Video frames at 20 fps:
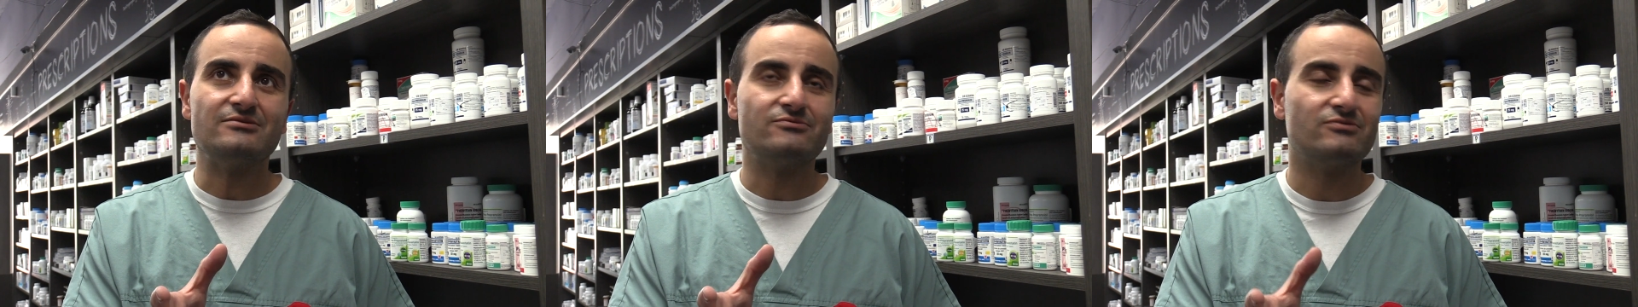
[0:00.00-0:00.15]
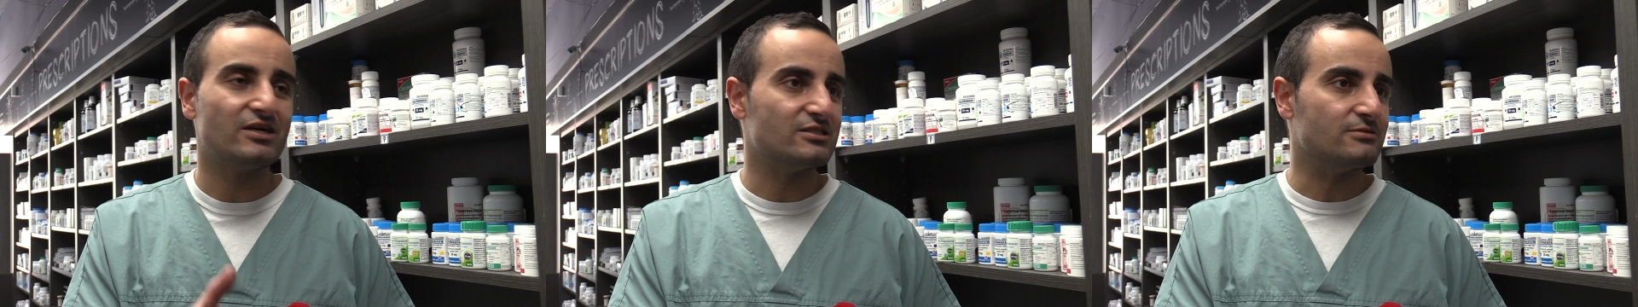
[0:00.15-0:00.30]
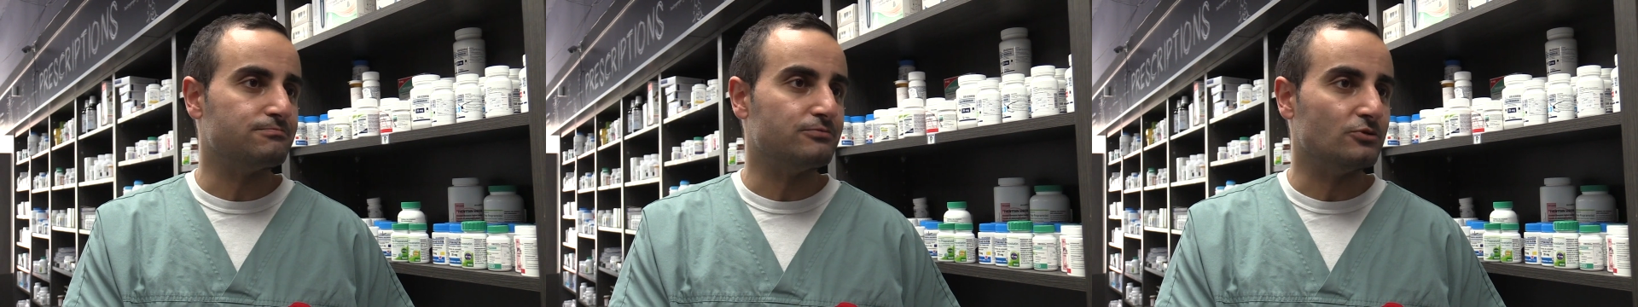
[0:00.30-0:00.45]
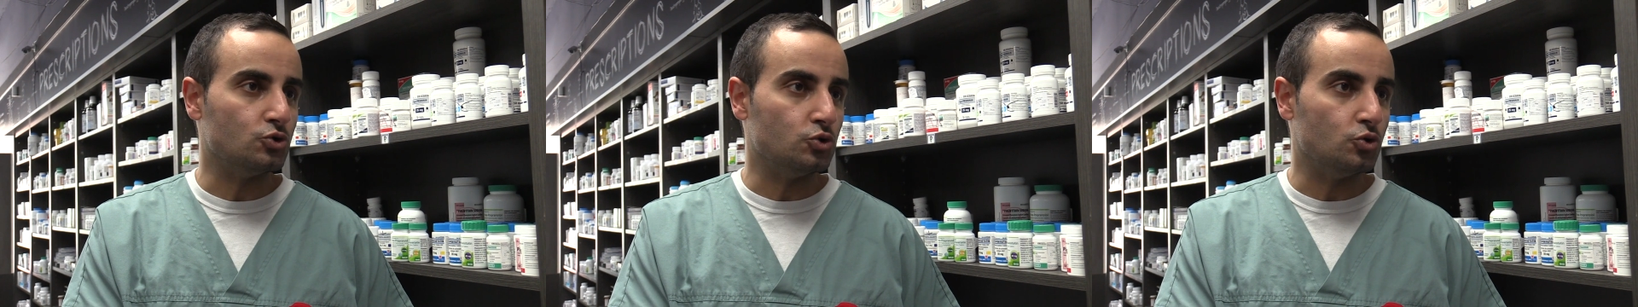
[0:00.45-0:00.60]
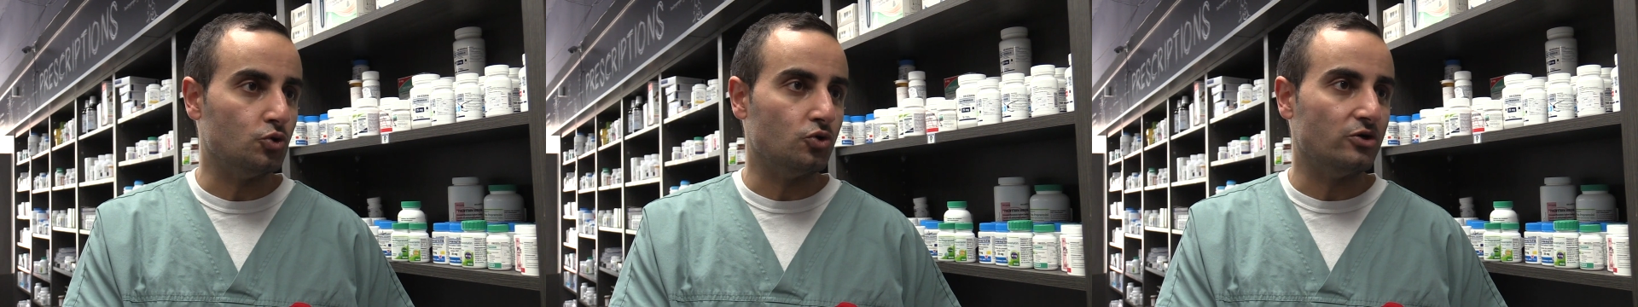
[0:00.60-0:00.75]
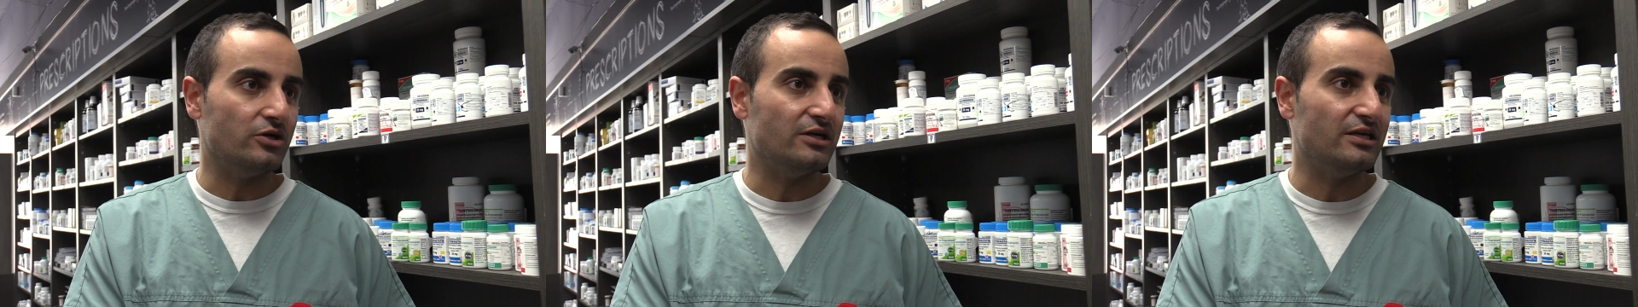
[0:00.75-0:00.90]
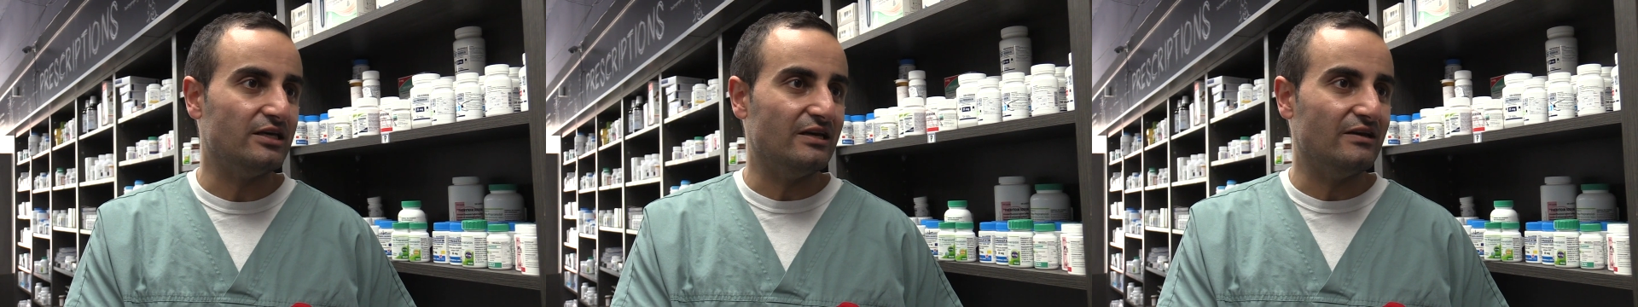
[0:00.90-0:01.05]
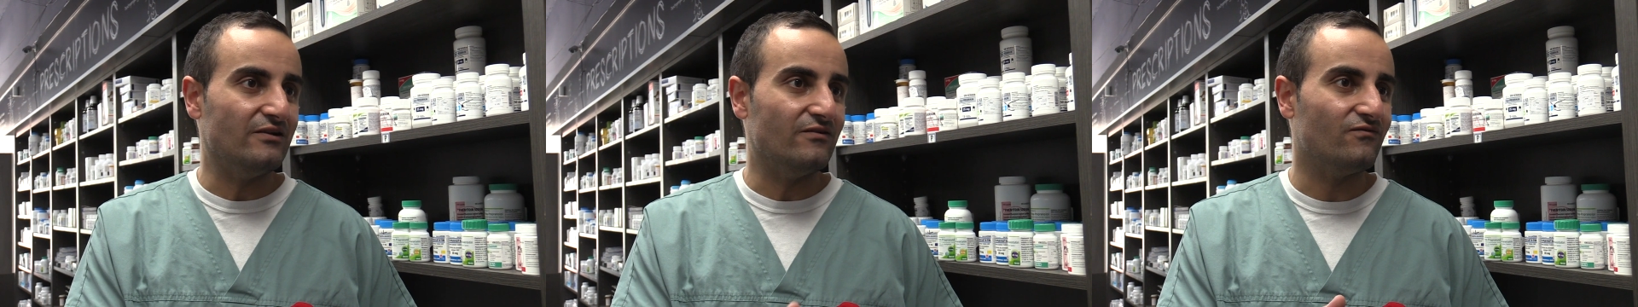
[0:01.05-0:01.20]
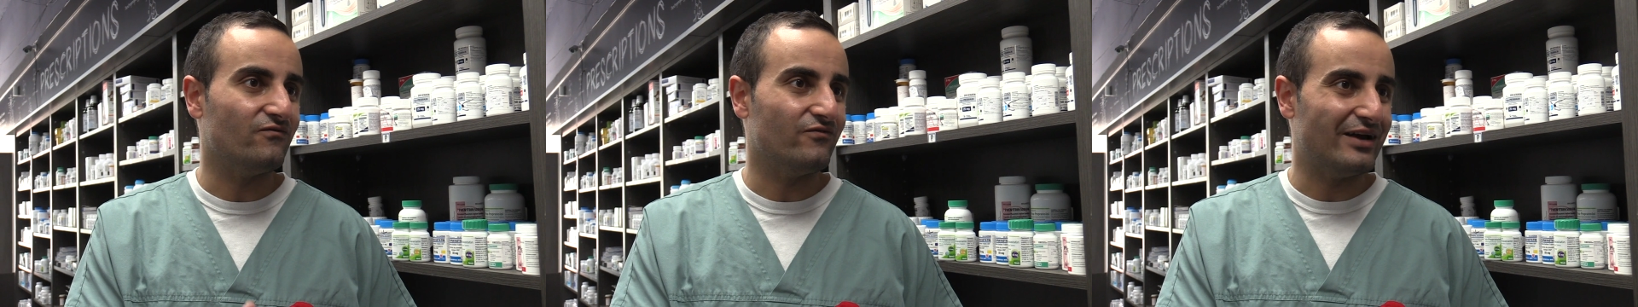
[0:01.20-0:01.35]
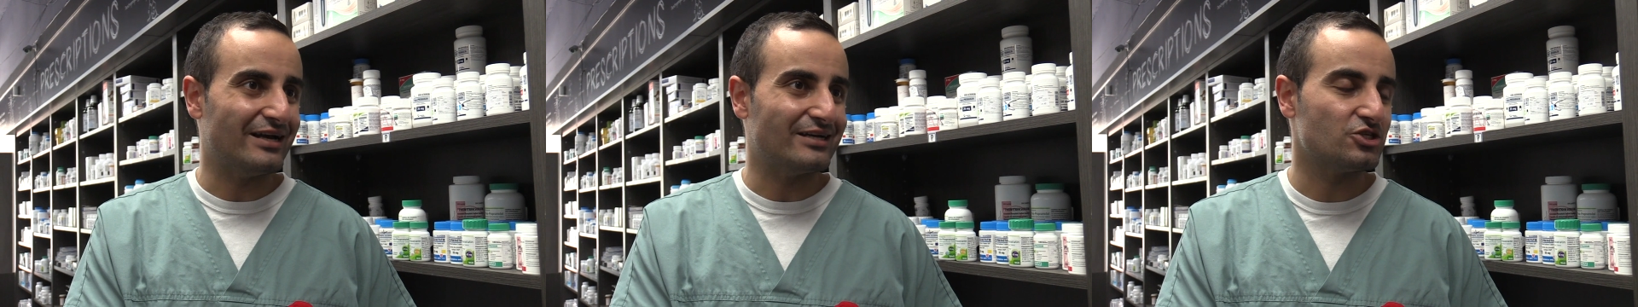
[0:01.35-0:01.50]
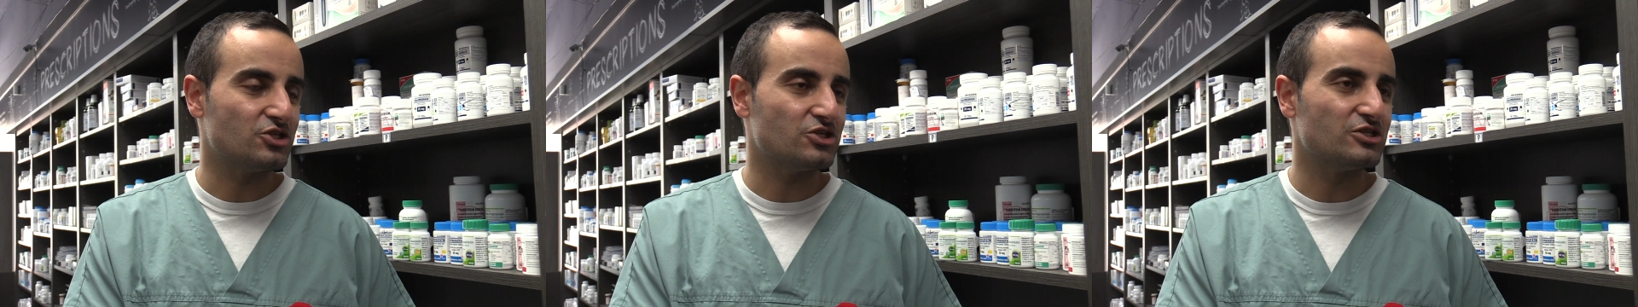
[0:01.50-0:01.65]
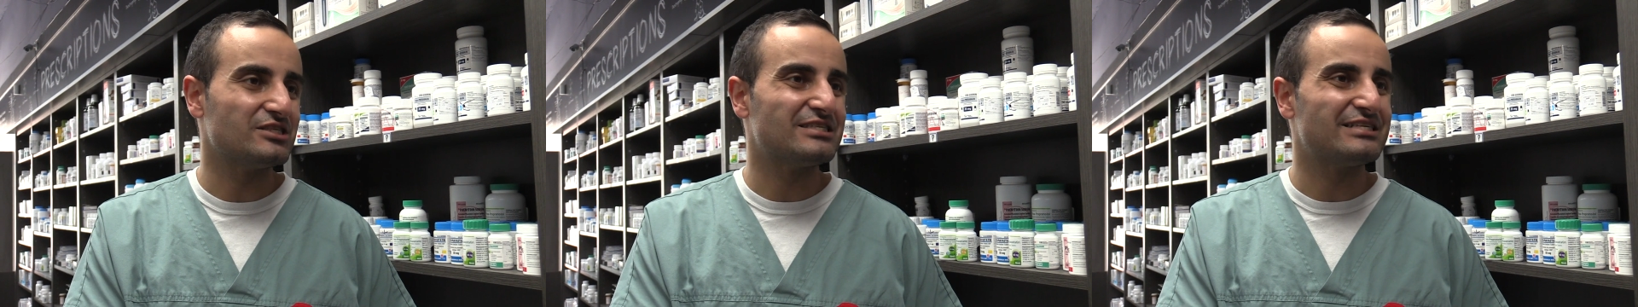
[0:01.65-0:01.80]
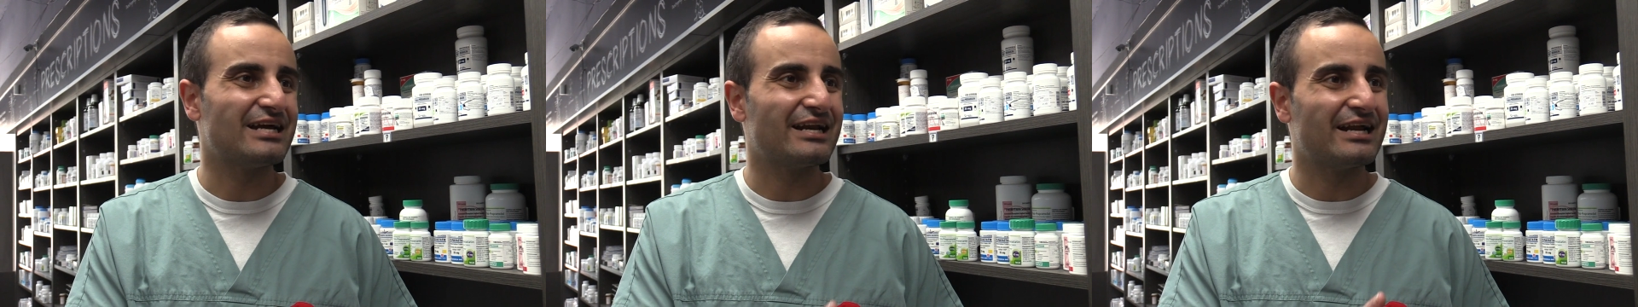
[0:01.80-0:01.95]
respiratory
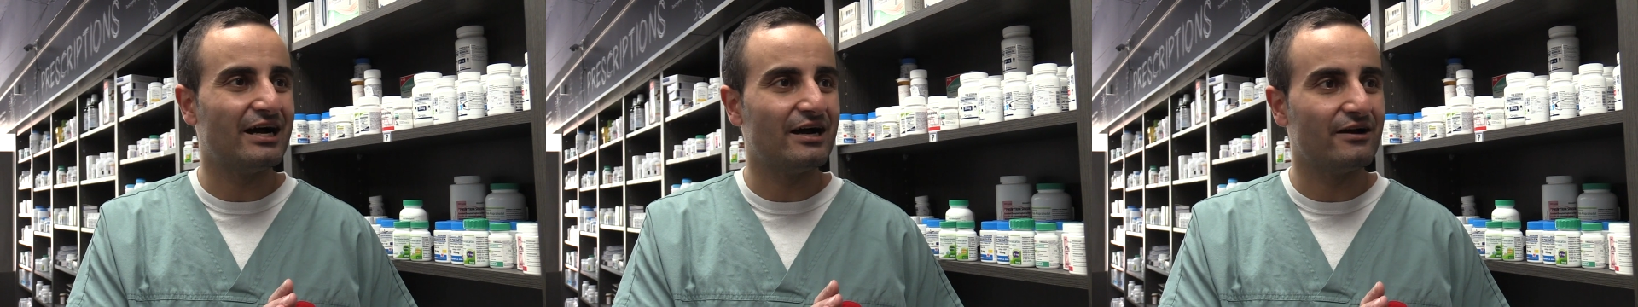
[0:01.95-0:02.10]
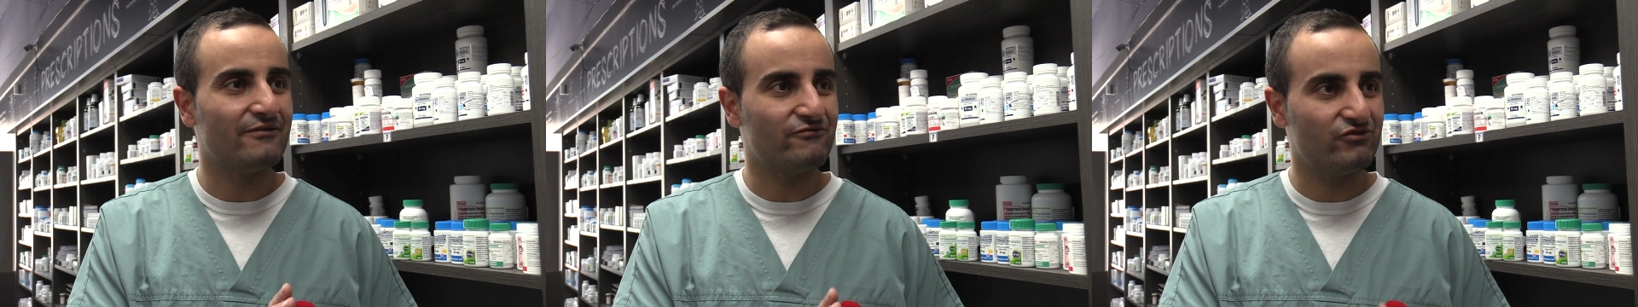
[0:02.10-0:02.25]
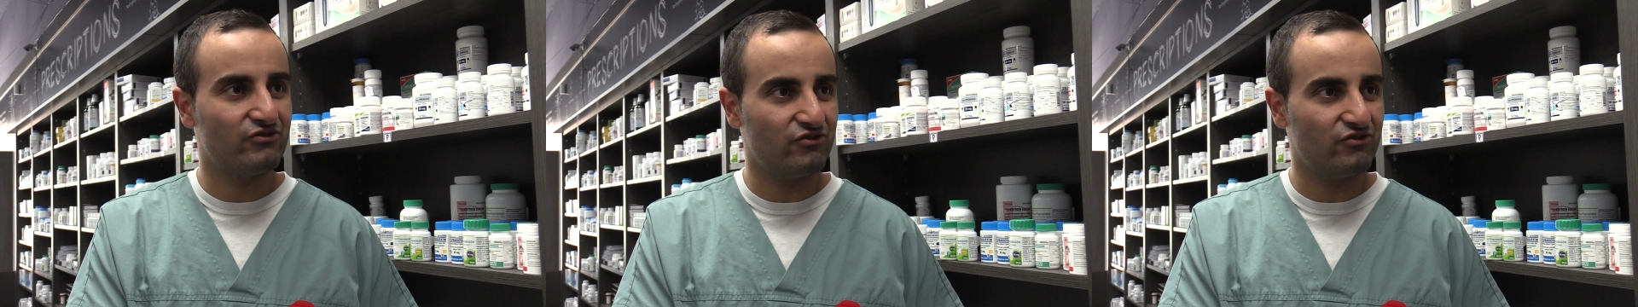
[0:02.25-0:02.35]
infections that I've